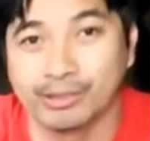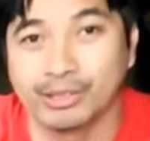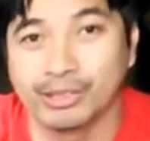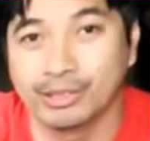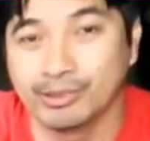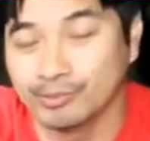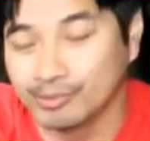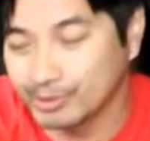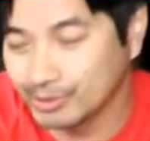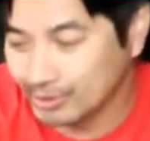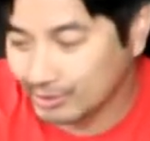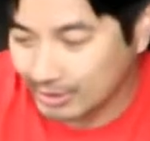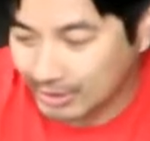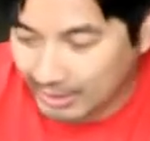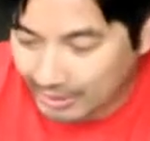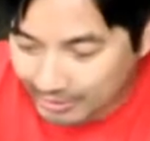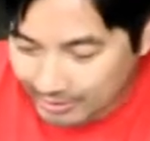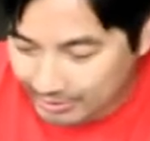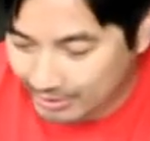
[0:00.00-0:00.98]
Okay, and when you're
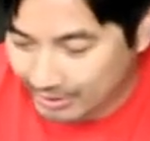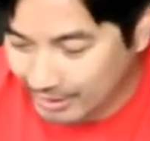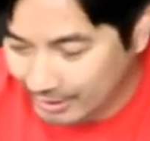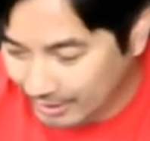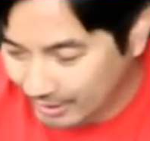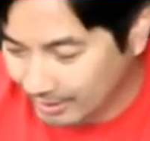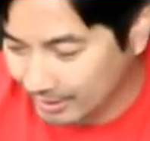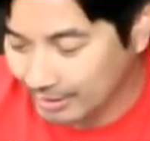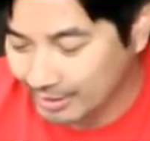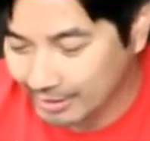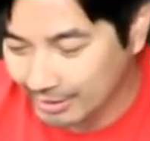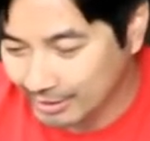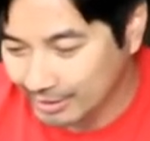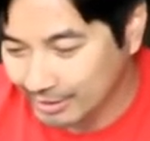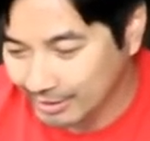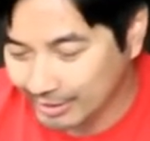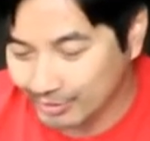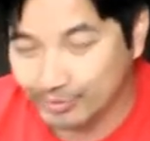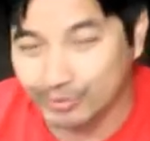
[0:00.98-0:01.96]
outside,
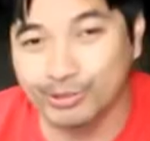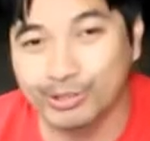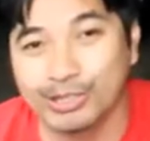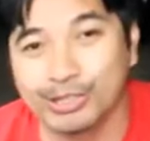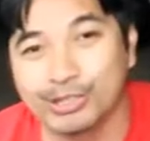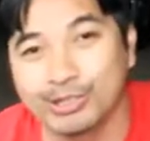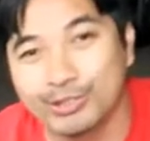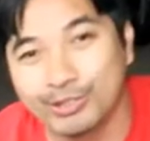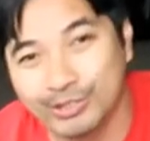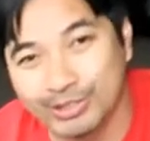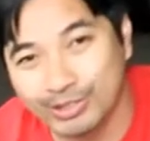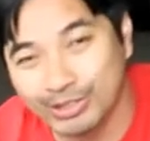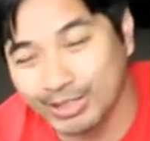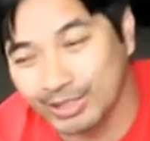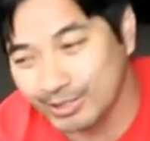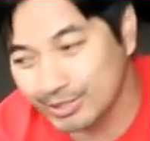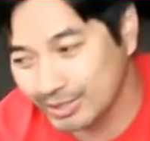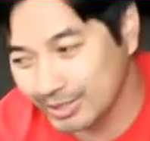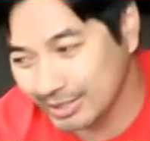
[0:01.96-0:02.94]
if you're trying to use this
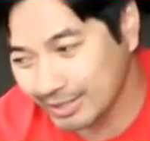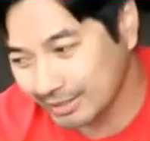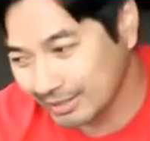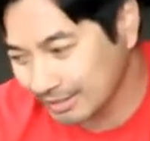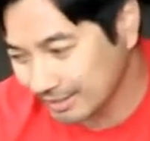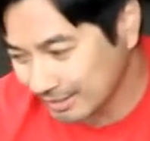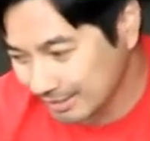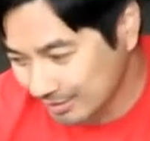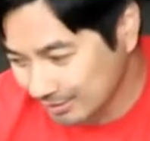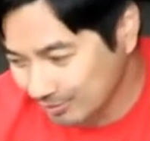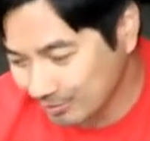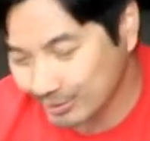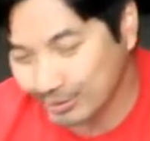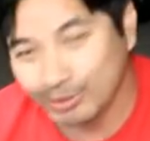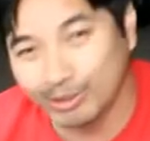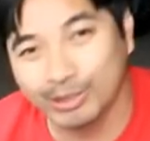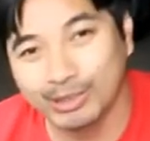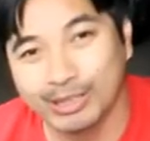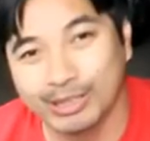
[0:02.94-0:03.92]
outside, it doesn't
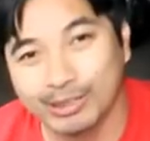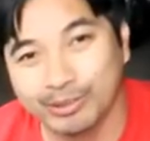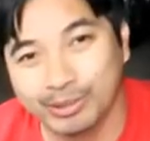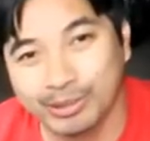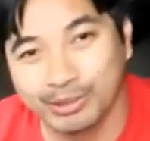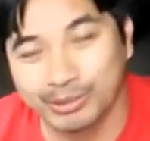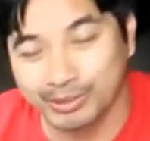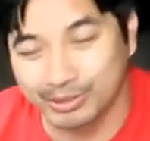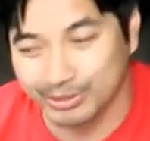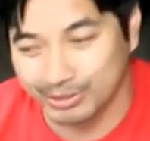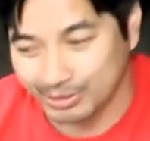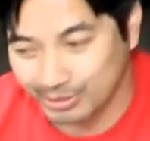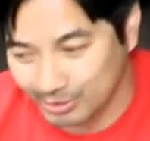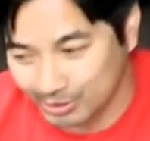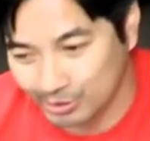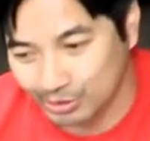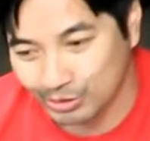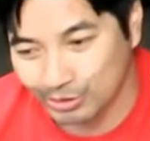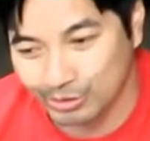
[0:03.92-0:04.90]
work all that well because it's
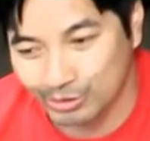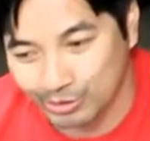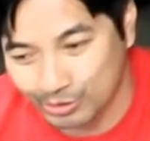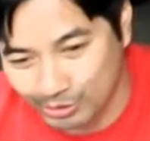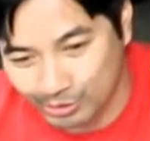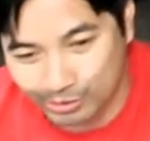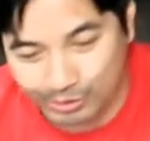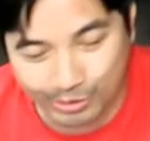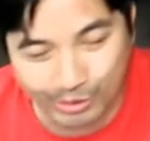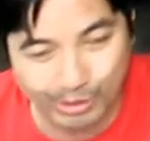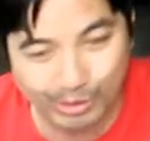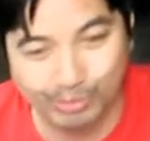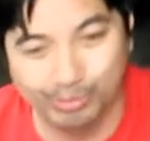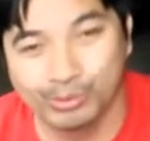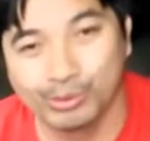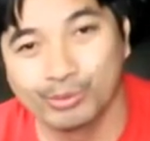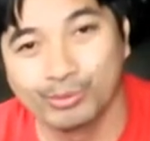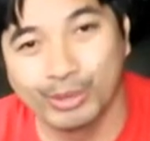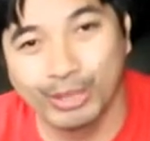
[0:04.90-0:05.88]
just it's just trying to
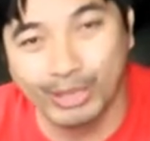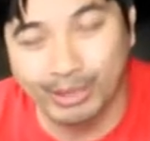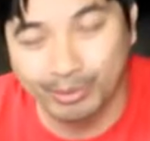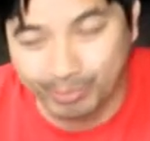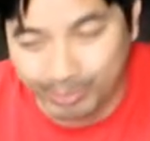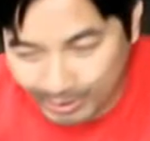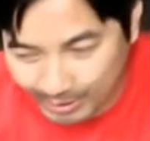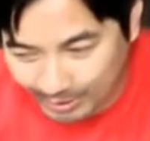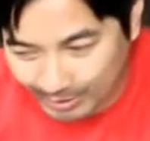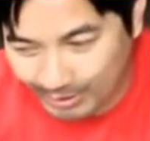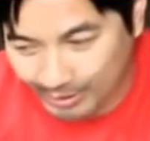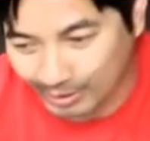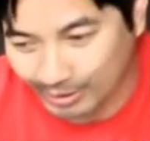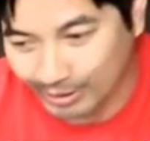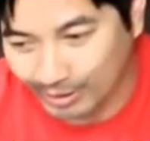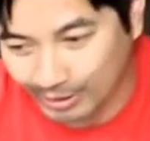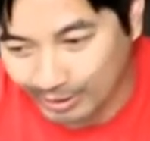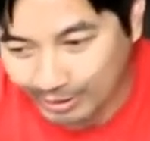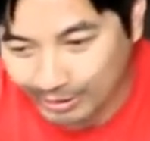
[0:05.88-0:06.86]
move the ambient
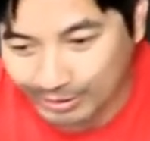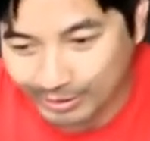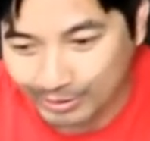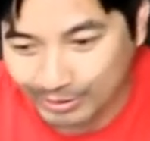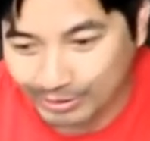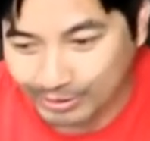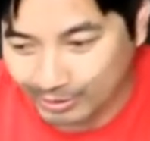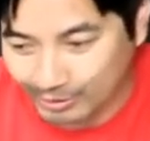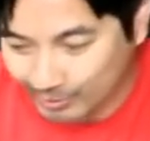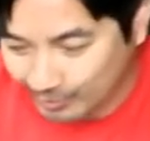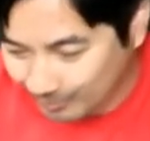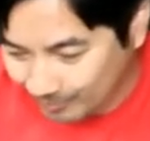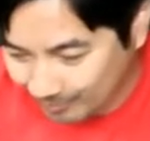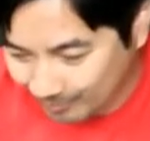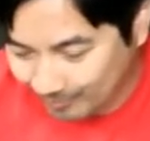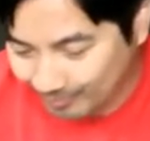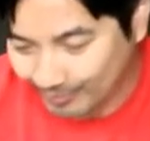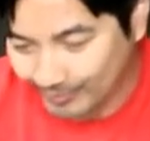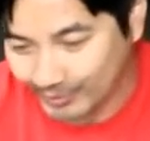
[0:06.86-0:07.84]
air, you know,
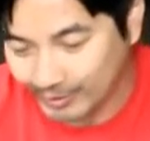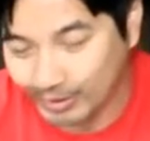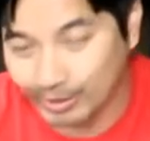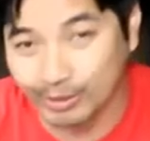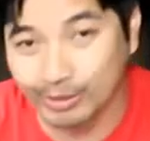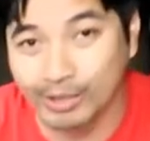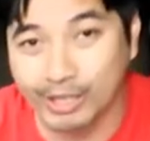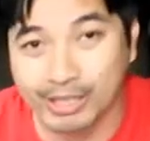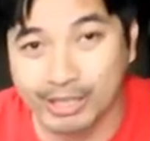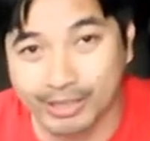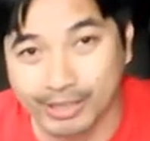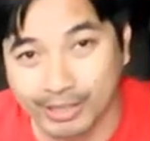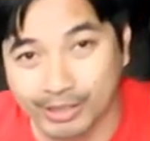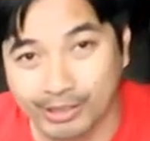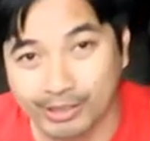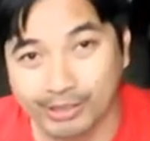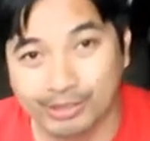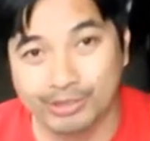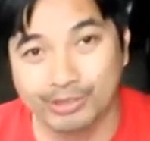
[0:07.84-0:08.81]
a lot of
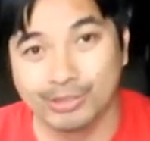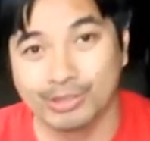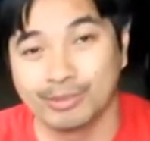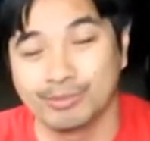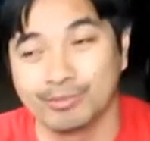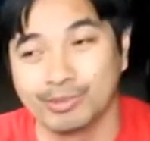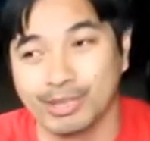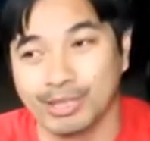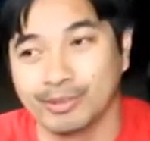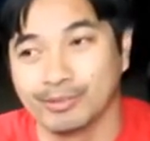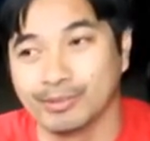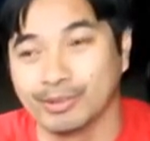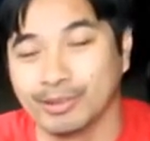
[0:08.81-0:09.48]
air at the same time.